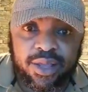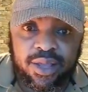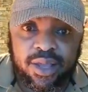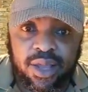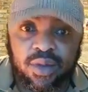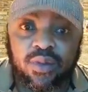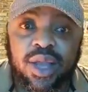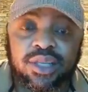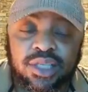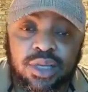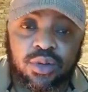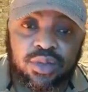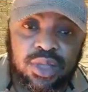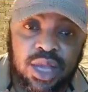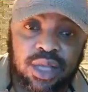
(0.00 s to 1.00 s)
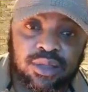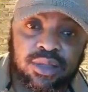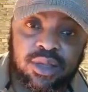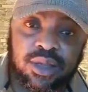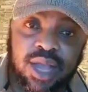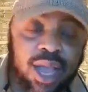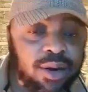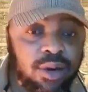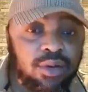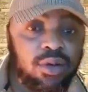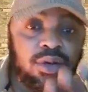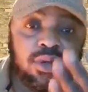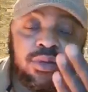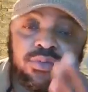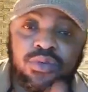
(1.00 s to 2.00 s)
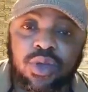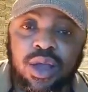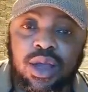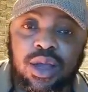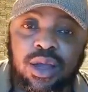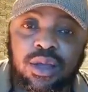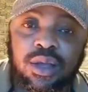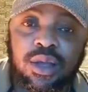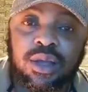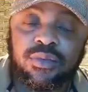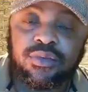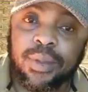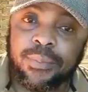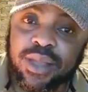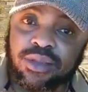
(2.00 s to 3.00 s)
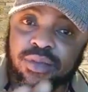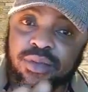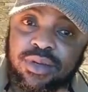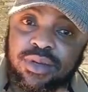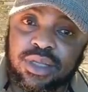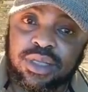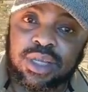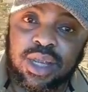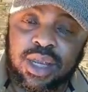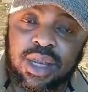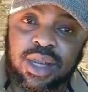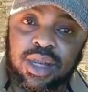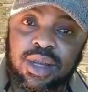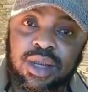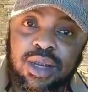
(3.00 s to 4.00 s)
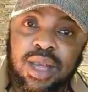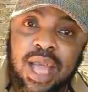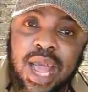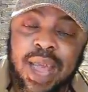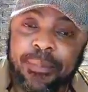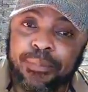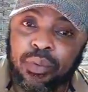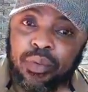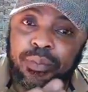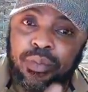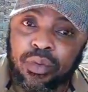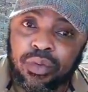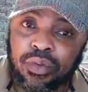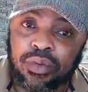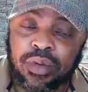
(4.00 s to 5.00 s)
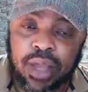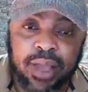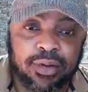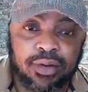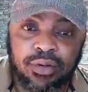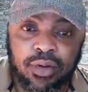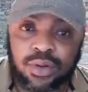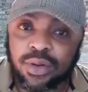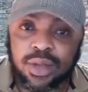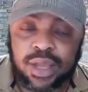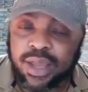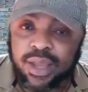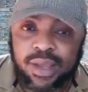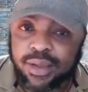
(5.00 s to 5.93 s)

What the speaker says: Geosas. I don't know if you are part of this IPO book. I don't know.